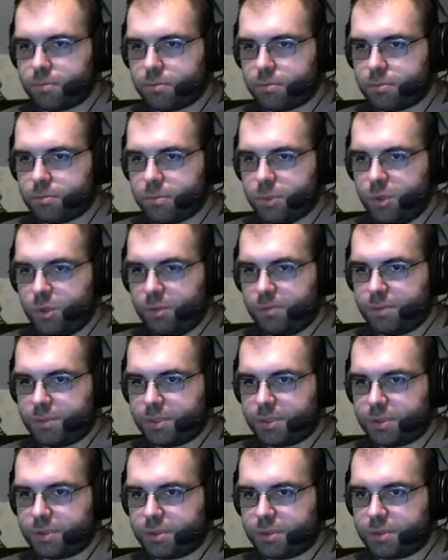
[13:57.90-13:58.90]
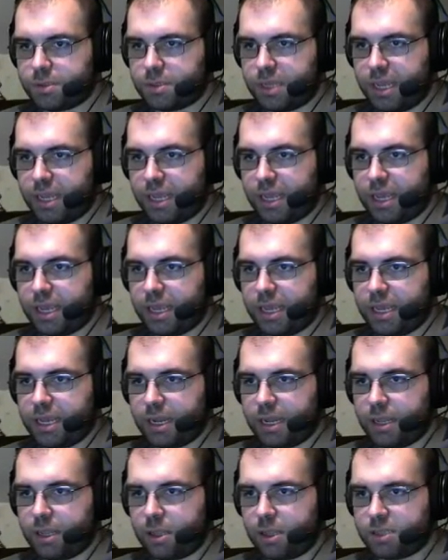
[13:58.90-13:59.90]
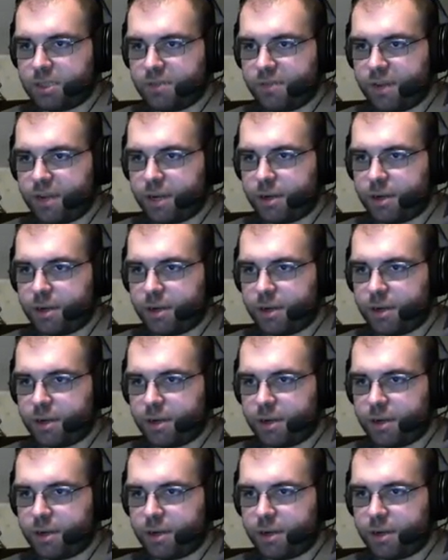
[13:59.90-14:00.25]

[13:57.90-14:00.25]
Oops. And I lost fire.